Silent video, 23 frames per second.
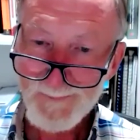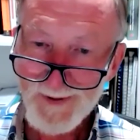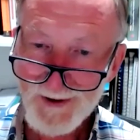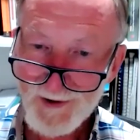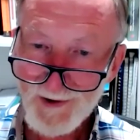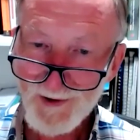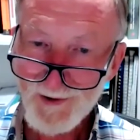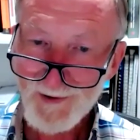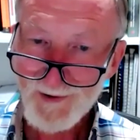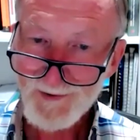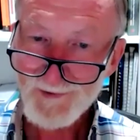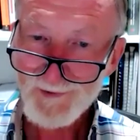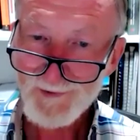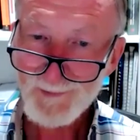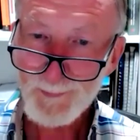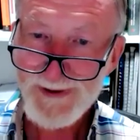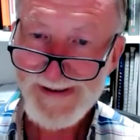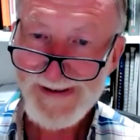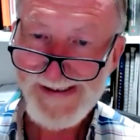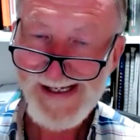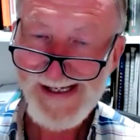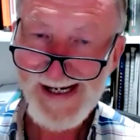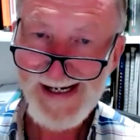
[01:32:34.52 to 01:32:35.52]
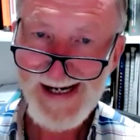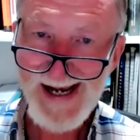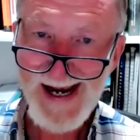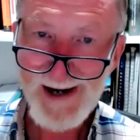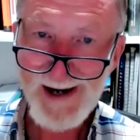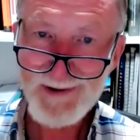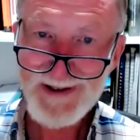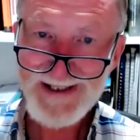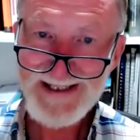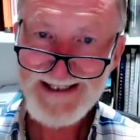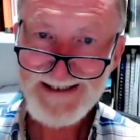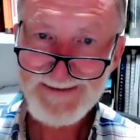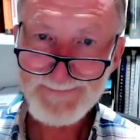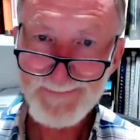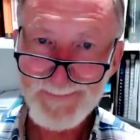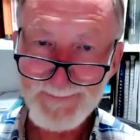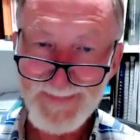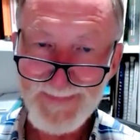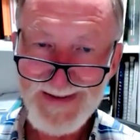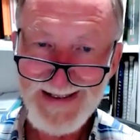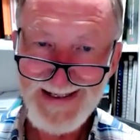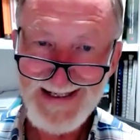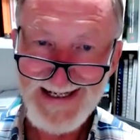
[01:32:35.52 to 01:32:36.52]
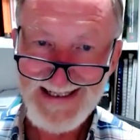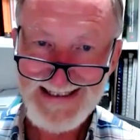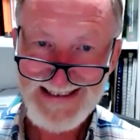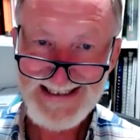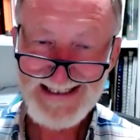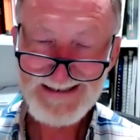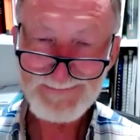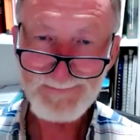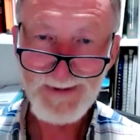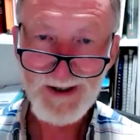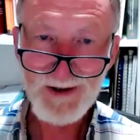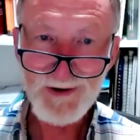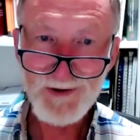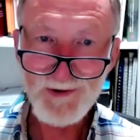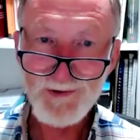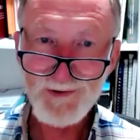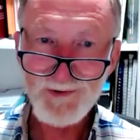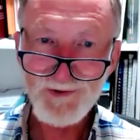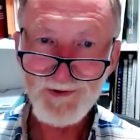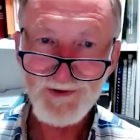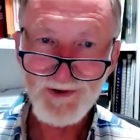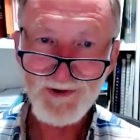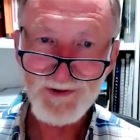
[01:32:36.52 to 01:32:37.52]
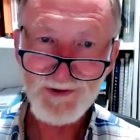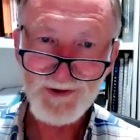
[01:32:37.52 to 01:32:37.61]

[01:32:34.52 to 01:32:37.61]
because we are exposed